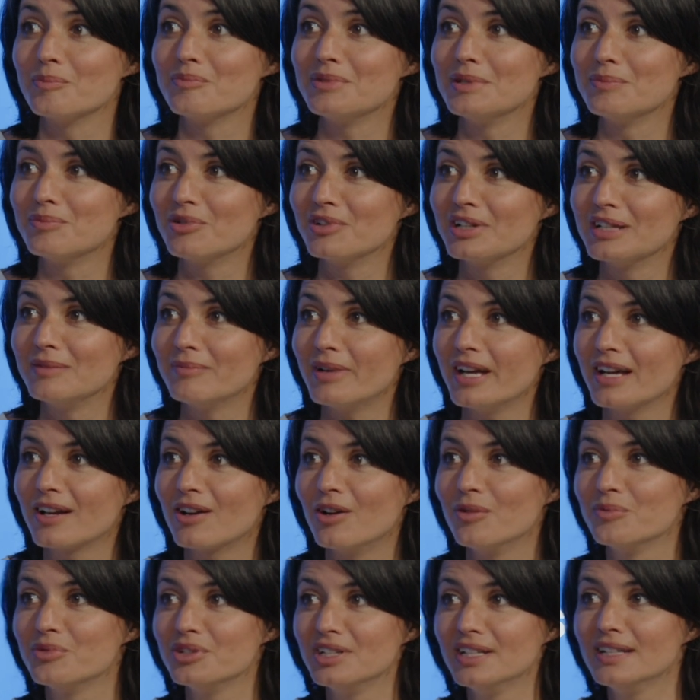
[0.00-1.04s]
people in my
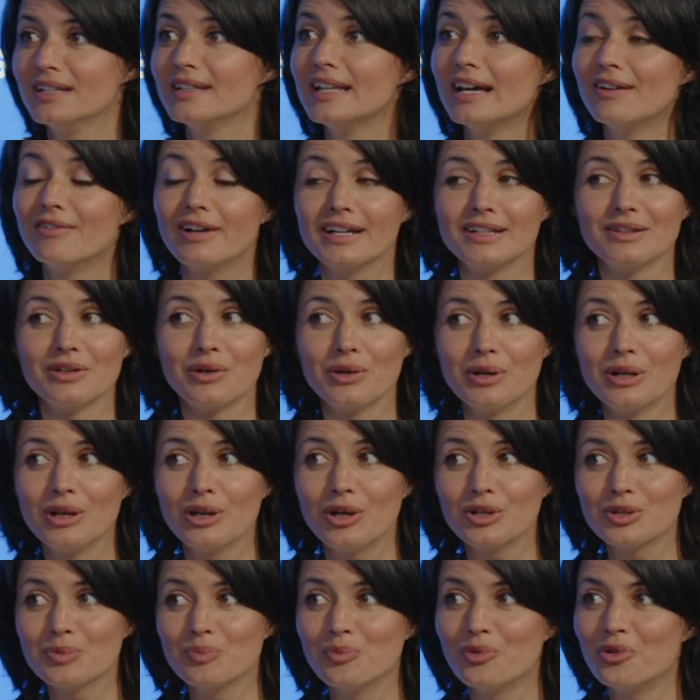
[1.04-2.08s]
company, and now I know a
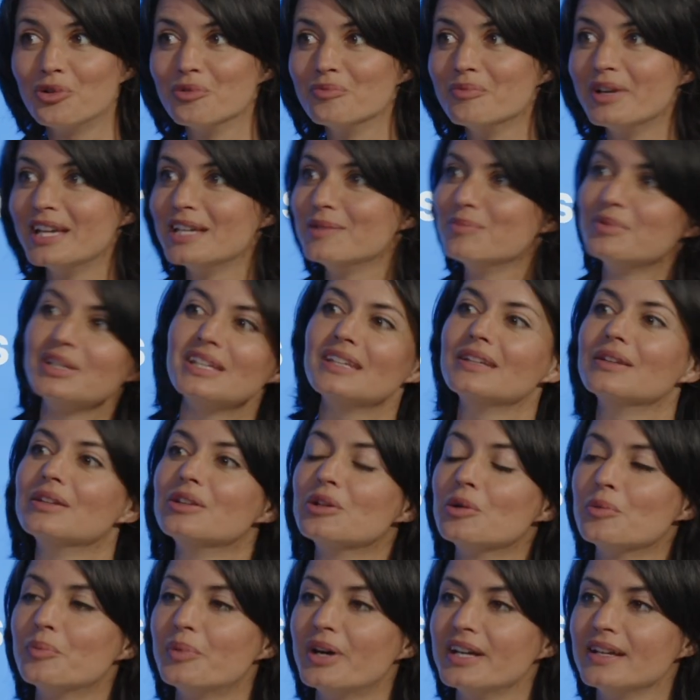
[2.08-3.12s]
lot more maybe,
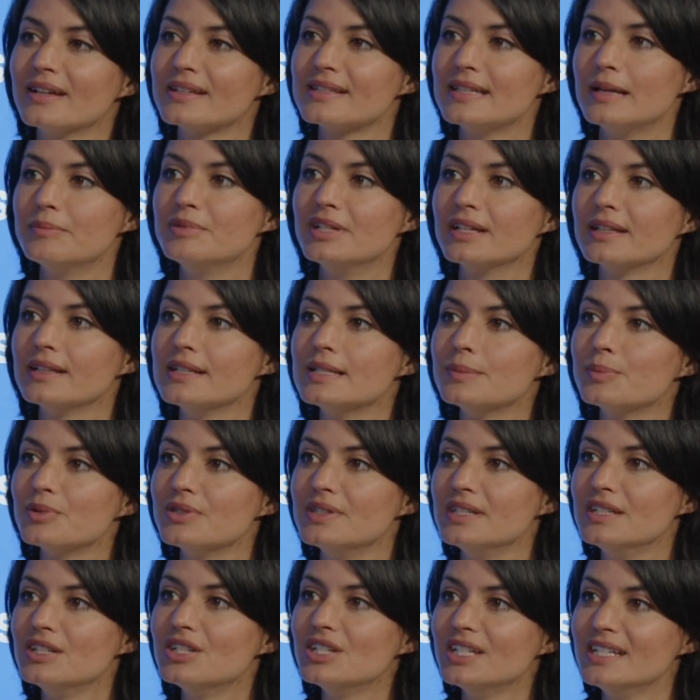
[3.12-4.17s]
by accepting this
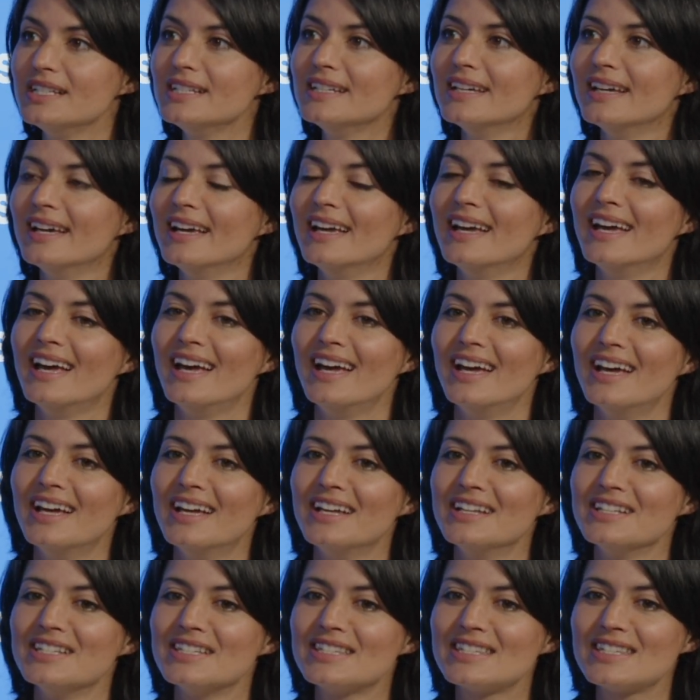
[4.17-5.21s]
position.
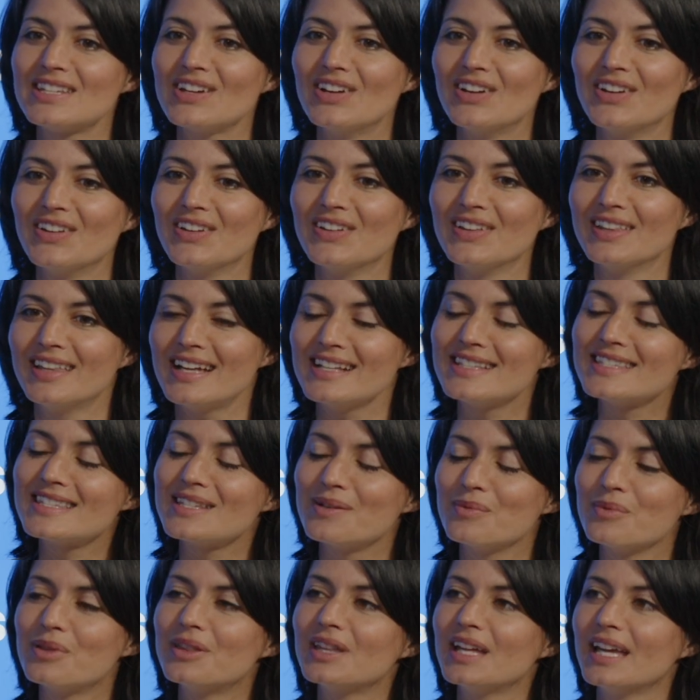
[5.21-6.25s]
And so that's
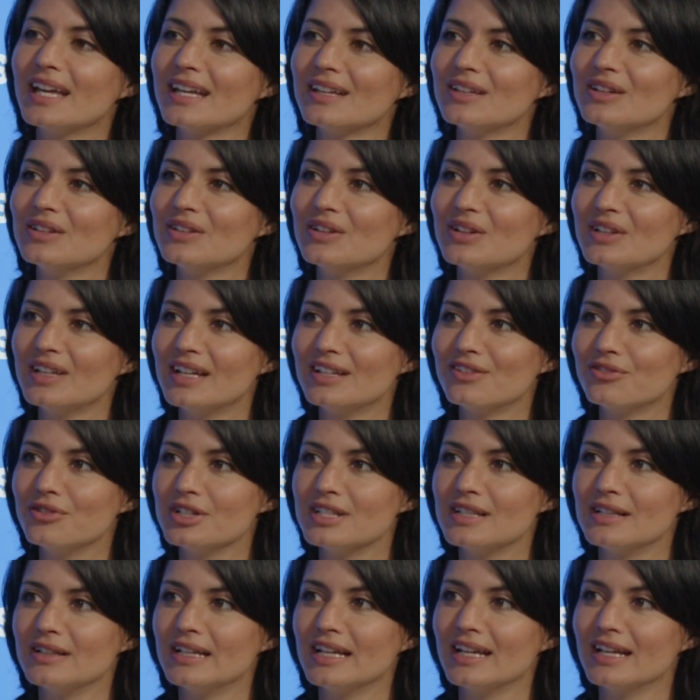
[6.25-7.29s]
something, that
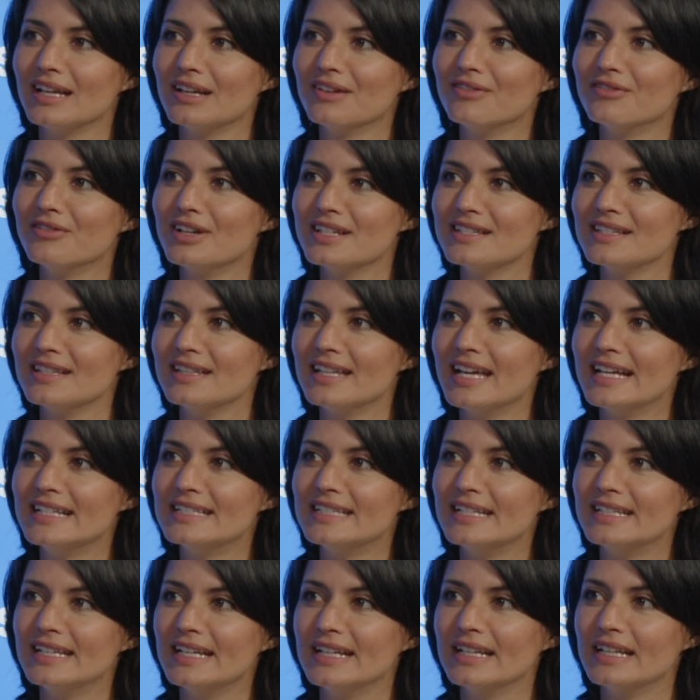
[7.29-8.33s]
really
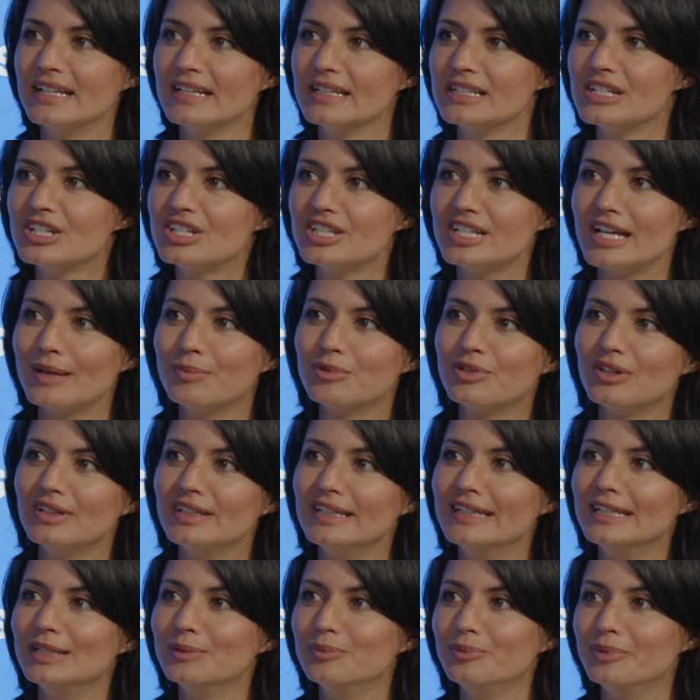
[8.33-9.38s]
resonated and shaped a
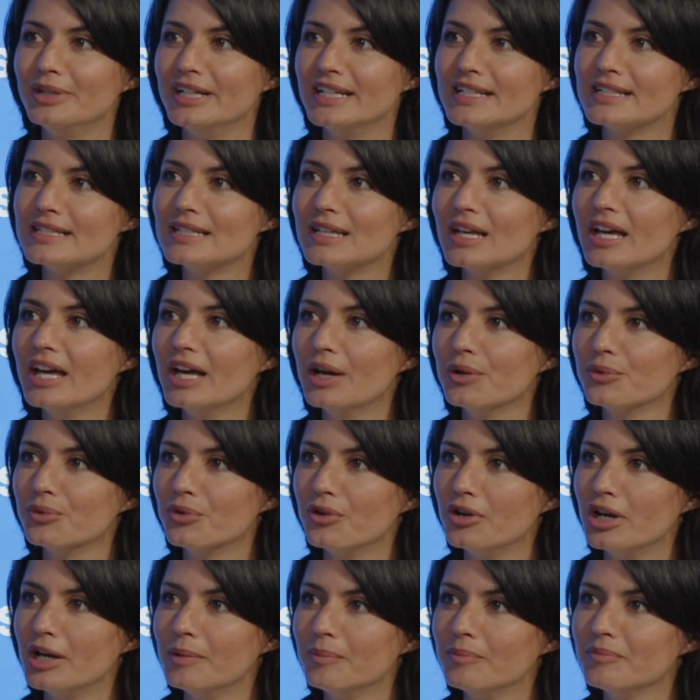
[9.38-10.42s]
little bit
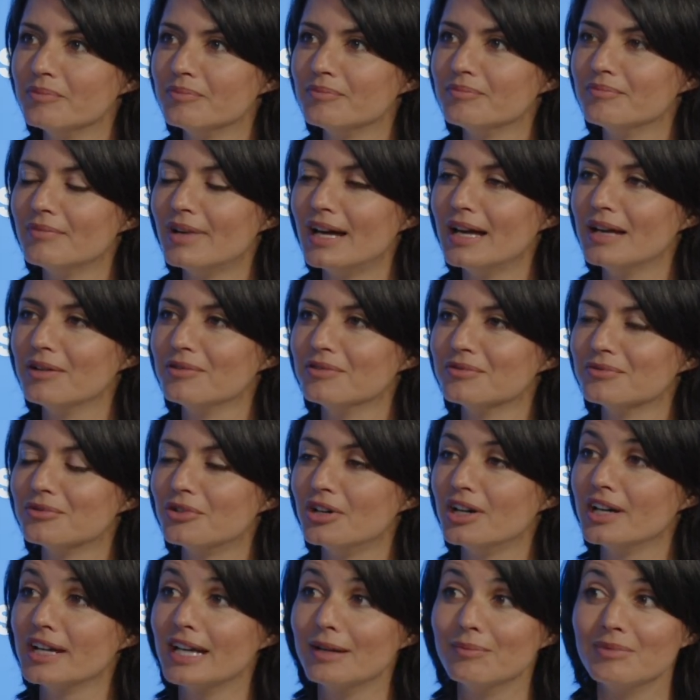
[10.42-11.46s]

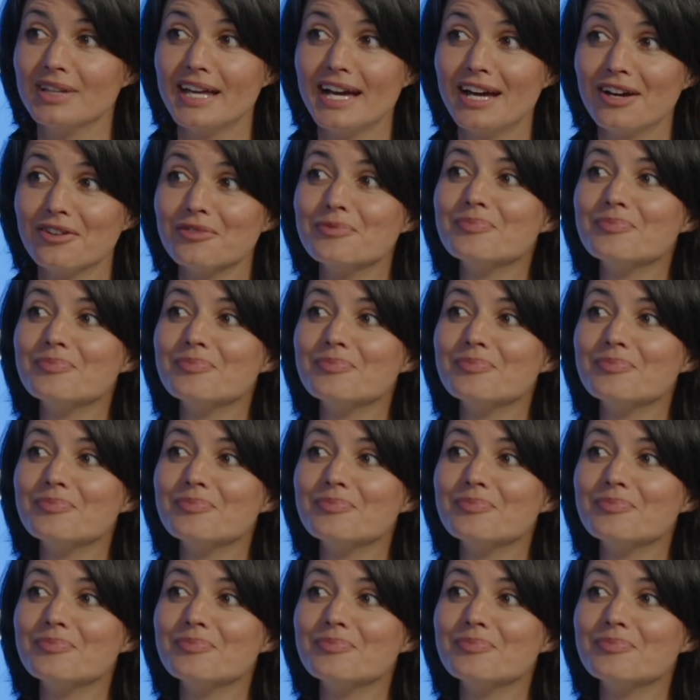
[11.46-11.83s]
where I am now.